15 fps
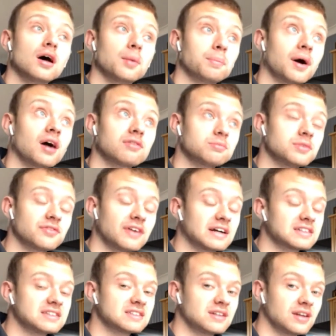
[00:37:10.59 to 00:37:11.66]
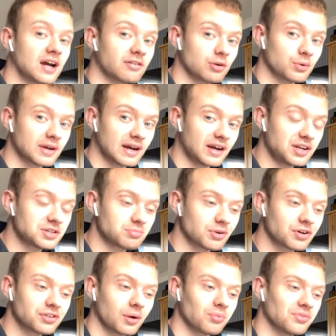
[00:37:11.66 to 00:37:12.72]
apart from the fact it's narrow gauge,
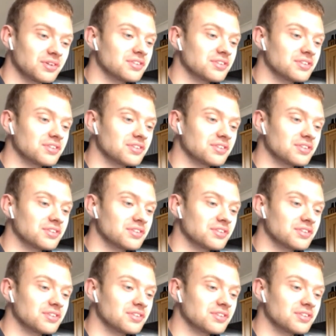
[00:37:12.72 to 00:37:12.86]
because obviously